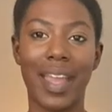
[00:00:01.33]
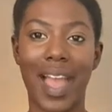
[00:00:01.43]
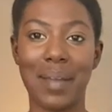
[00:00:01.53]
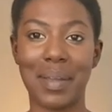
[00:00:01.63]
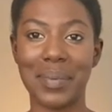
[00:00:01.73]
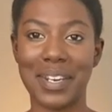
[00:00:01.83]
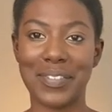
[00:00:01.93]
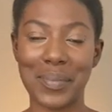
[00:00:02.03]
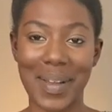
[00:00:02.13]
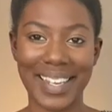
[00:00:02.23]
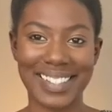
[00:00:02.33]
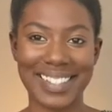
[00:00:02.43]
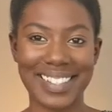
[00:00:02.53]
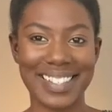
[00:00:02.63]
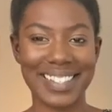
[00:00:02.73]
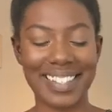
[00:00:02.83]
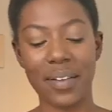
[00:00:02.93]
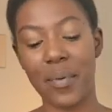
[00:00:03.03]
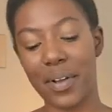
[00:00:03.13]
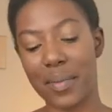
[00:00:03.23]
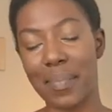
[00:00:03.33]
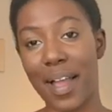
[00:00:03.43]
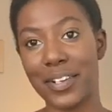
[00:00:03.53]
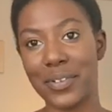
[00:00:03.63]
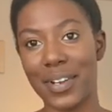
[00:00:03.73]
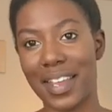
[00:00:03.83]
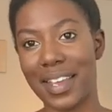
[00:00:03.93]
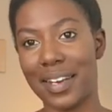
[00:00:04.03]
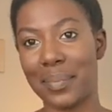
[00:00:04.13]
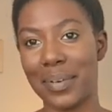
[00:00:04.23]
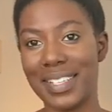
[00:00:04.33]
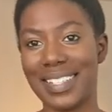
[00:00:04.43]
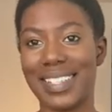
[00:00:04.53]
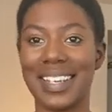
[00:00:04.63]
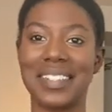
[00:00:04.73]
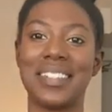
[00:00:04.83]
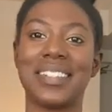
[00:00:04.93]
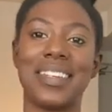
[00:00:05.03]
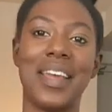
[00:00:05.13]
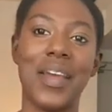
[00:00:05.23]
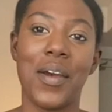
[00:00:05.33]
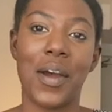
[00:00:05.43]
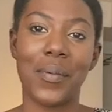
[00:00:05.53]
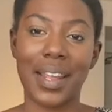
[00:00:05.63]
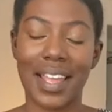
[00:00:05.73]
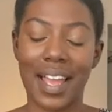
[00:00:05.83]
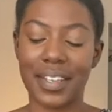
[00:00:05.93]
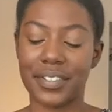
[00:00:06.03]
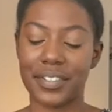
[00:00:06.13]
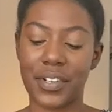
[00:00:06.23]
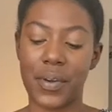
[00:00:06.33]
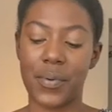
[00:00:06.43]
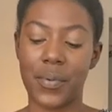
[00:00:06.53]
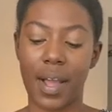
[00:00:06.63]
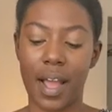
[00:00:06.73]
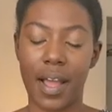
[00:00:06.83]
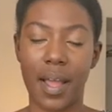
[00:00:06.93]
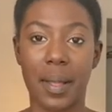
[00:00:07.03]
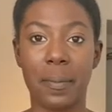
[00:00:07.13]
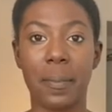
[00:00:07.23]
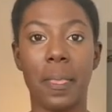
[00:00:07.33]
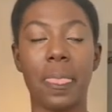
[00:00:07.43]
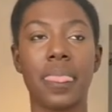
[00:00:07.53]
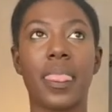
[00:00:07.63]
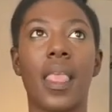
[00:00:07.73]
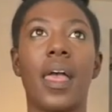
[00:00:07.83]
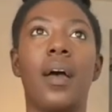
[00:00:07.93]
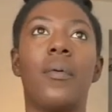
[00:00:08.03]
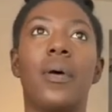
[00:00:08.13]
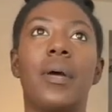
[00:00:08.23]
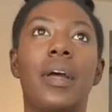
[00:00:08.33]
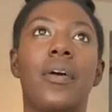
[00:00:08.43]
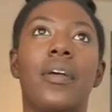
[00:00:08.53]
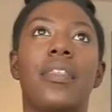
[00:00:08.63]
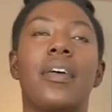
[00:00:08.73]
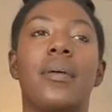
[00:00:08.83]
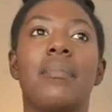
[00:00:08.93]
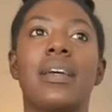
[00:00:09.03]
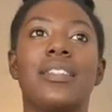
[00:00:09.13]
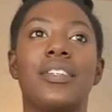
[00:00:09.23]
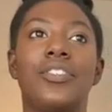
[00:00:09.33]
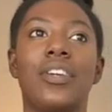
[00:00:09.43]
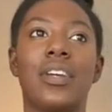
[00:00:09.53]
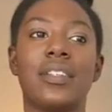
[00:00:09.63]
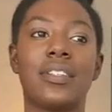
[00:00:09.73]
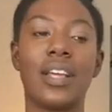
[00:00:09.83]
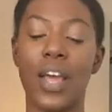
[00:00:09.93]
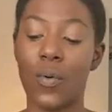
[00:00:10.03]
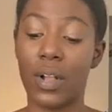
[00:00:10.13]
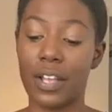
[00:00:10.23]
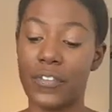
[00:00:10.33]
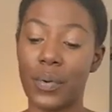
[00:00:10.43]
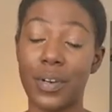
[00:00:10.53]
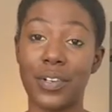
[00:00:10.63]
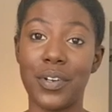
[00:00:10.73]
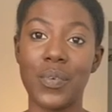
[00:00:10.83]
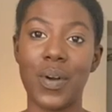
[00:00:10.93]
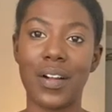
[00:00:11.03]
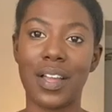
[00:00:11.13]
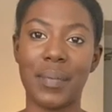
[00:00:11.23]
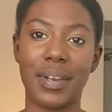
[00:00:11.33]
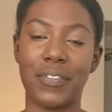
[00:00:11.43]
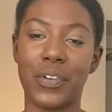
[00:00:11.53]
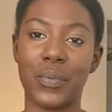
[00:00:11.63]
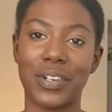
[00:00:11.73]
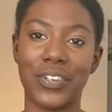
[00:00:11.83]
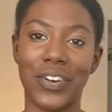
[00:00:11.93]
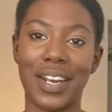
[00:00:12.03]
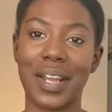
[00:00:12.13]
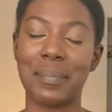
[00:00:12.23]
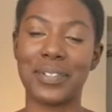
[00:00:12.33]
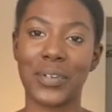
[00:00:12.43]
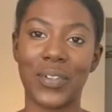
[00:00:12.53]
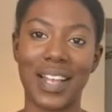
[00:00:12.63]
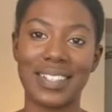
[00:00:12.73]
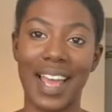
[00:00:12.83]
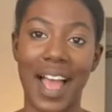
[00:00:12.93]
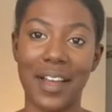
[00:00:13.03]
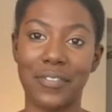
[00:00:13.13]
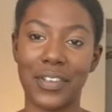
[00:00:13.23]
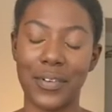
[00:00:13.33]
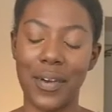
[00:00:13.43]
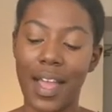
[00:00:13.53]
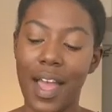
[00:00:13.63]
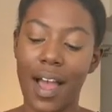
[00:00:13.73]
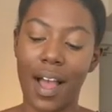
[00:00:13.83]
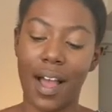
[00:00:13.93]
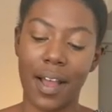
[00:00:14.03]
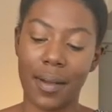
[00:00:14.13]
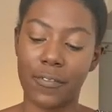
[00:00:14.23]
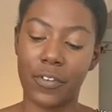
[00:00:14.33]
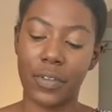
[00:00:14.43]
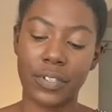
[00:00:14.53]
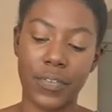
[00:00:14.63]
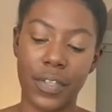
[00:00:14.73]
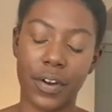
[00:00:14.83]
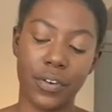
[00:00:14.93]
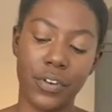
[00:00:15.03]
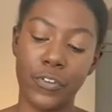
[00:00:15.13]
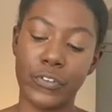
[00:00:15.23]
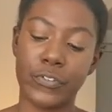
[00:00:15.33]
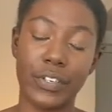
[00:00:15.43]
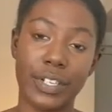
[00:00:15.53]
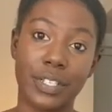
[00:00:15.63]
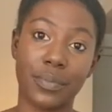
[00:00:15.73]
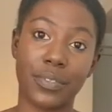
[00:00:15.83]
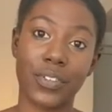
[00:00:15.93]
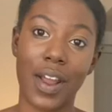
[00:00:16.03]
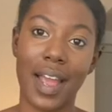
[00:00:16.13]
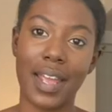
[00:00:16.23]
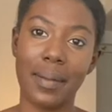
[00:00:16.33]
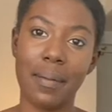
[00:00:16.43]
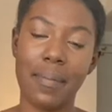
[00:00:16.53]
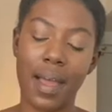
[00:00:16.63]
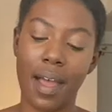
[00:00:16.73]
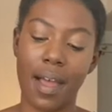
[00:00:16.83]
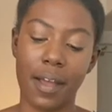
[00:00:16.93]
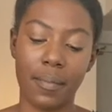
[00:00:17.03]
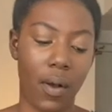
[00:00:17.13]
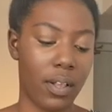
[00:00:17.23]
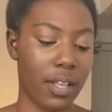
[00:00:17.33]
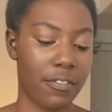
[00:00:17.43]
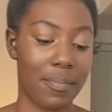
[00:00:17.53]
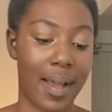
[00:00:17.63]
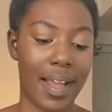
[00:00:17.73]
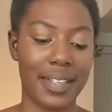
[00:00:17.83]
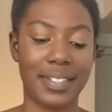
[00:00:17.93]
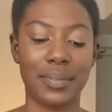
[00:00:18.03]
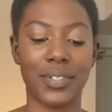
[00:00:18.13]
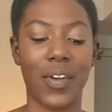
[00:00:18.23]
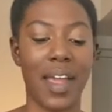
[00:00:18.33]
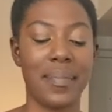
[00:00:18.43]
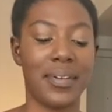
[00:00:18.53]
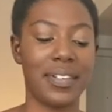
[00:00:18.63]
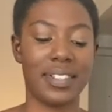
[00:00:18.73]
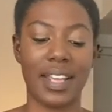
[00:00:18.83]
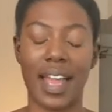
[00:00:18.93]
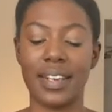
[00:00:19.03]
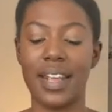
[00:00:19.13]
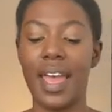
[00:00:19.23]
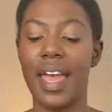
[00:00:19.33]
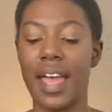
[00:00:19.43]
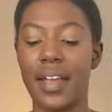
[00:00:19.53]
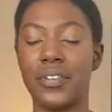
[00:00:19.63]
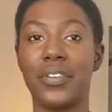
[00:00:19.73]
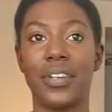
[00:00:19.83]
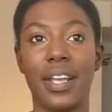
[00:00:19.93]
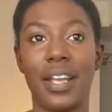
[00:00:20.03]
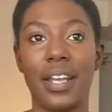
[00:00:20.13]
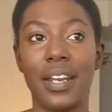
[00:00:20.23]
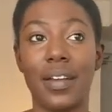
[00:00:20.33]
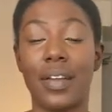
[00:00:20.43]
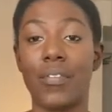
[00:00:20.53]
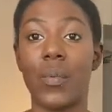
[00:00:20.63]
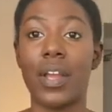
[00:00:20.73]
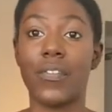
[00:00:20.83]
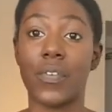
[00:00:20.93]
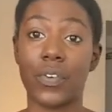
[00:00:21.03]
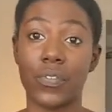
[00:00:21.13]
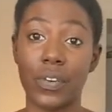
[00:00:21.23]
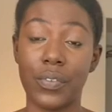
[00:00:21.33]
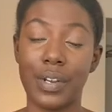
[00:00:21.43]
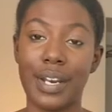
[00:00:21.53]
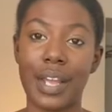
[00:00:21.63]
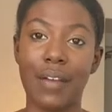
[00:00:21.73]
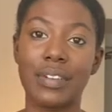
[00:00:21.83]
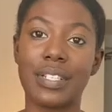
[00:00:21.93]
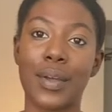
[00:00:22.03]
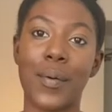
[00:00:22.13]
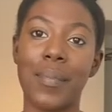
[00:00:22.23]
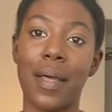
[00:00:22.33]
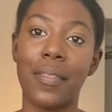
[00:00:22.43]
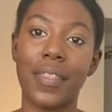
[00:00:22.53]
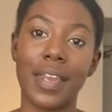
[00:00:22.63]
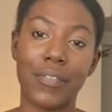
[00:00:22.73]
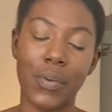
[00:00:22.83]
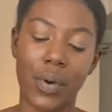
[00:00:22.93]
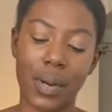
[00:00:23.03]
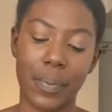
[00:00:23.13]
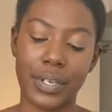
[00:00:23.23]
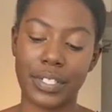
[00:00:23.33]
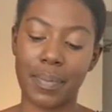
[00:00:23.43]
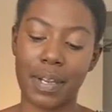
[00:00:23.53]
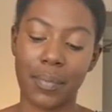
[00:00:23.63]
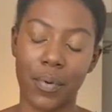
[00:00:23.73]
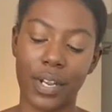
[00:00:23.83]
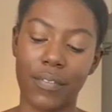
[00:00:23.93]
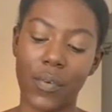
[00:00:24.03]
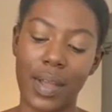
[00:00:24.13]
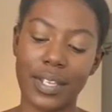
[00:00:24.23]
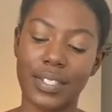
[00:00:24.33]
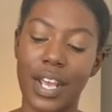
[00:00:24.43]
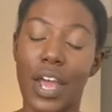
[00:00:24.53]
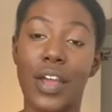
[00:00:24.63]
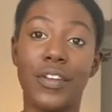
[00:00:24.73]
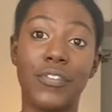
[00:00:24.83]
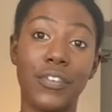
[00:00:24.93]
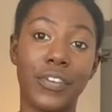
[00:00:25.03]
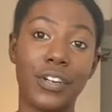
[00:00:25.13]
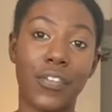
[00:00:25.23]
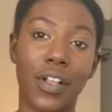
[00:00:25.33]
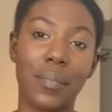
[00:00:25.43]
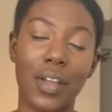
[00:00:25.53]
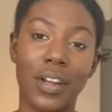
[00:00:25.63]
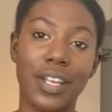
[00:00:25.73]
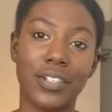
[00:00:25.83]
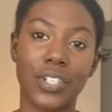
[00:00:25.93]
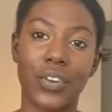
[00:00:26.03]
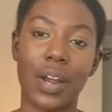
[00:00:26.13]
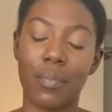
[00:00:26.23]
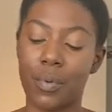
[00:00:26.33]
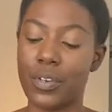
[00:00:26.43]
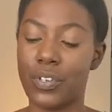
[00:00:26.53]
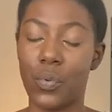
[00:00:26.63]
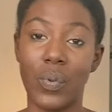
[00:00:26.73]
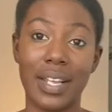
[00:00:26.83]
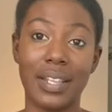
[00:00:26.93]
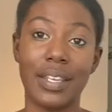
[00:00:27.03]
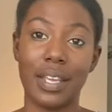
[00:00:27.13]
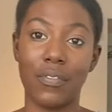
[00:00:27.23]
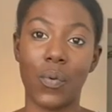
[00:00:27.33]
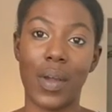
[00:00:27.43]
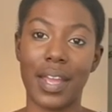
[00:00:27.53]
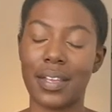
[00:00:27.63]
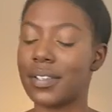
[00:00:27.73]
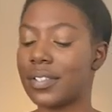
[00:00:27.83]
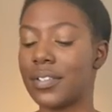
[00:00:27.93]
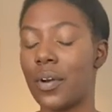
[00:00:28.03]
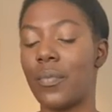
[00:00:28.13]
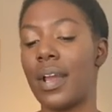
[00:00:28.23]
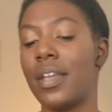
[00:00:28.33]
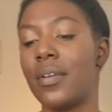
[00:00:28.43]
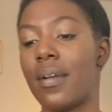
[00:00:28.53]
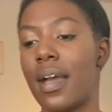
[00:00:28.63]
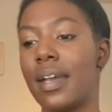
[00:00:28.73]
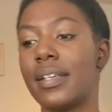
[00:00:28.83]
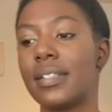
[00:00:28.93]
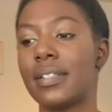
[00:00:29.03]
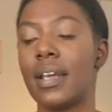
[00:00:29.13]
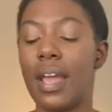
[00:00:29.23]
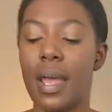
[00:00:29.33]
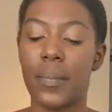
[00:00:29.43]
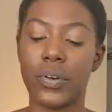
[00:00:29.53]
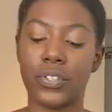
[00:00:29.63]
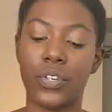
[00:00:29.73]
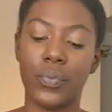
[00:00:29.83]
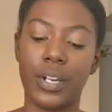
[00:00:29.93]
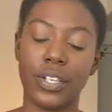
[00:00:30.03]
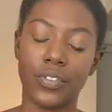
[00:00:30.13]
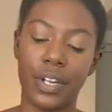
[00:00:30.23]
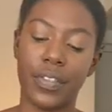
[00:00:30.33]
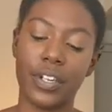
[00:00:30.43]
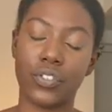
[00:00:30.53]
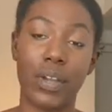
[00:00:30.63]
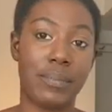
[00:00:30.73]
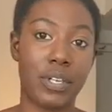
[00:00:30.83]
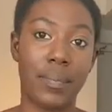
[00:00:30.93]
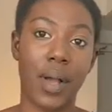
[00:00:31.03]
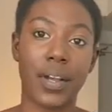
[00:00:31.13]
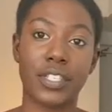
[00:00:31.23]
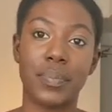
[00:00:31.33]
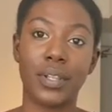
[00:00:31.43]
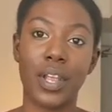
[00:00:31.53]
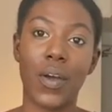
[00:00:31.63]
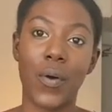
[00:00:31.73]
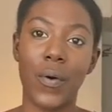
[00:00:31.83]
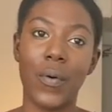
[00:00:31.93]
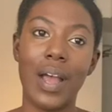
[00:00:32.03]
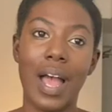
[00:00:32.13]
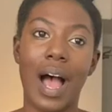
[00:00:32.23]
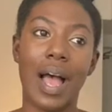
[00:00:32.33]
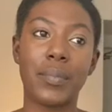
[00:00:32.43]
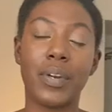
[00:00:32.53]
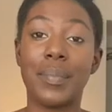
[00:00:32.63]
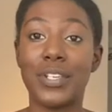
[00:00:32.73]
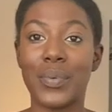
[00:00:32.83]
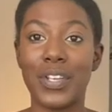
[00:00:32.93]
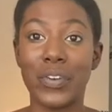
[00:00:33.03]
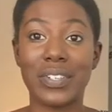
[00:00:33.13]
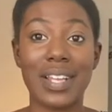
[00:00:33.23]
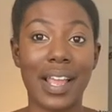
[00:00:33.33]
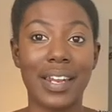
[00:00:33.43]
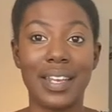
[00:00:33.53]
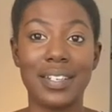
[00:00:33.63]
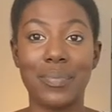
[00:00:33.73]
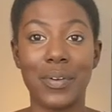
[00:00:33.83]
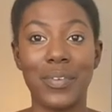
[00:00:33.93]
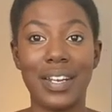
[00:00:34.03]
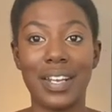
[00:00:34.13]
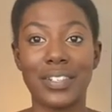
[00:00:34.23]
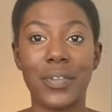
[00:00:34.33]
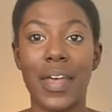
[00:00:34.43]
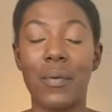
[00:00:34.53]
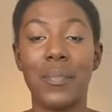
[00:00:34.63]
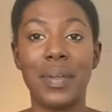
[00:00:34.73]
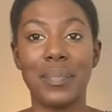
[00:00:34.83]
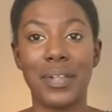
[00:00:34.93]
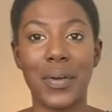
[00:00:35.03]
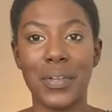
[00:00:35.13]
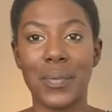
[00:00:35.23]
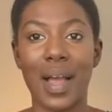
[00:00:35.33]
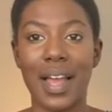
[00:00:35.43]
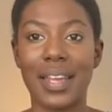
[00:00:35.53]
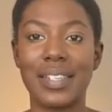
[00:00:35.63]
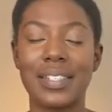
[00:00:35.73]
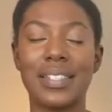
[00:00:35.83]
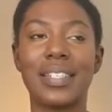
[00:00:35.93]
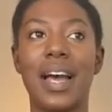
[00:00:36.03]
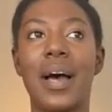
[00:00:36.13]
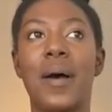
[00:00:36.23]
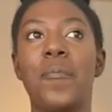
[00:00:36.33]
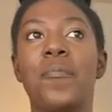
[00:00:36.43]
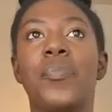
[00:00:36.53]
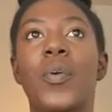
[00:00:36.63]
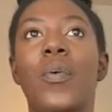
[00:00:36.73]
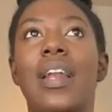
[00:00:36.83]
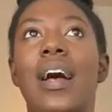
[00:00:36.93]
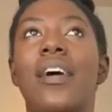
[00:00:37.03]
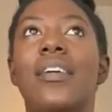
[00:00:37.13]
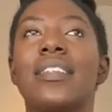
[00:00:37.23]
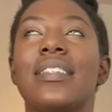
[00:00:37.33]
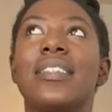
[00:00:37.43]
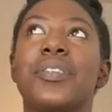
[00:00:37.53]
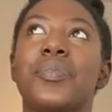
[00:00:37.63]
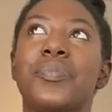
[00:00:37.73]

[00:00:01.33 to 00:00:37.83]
Hi my beautiful Pisces, and welcome back to Arcana Priestess. All right guys, so what are the messages? Well, if you are new, welcome, and if you're returning, I'm so glad to have you. For those of you that are new, feel free to subscribe. All of my subscribers get entered in a giveaway for a free reading every single month, and if you want to participate in more giveaways, feel free to follow me on Instagram where we do weekly giveaways. All right you guys, personal readings are in the description box below. I'm going to be doing your second intimate reading, so that will be below you guys. What else?